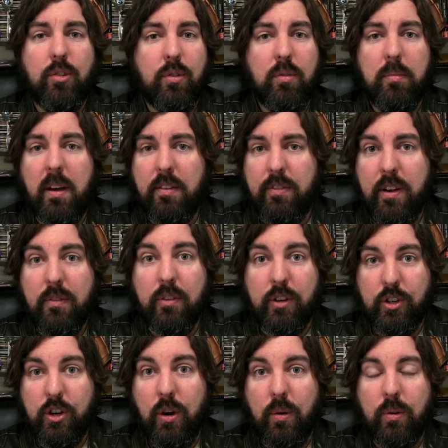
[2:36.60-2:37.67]
two of my favorite
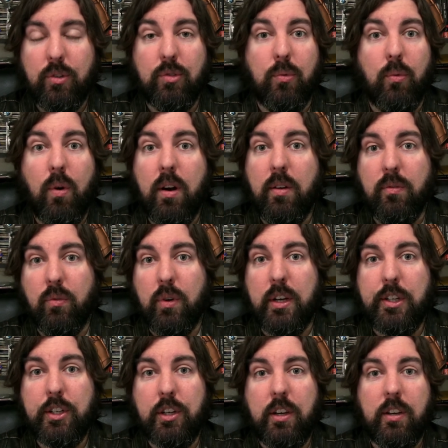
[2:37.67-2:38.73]
jokes, one of
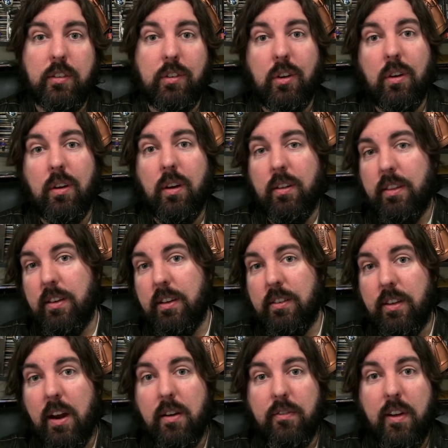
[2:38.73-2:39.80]
which is the
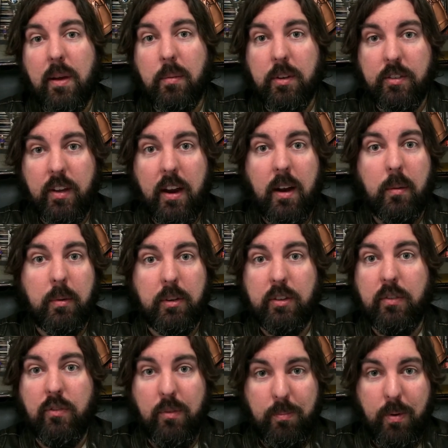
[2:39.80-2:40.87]
entire family's tied up
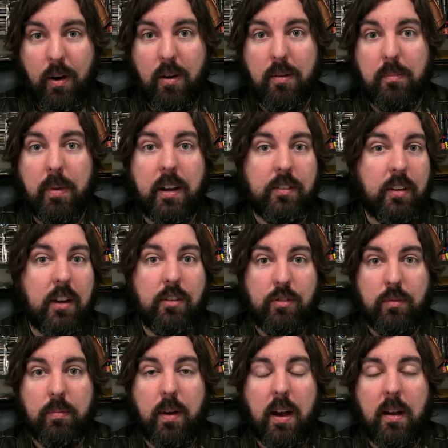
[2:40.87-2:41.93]
except for Bart by
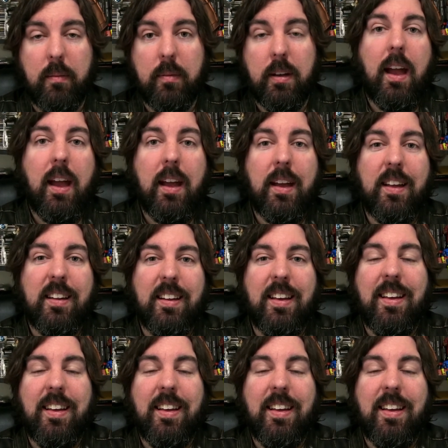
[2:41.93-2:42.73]
Sideshow Bob, and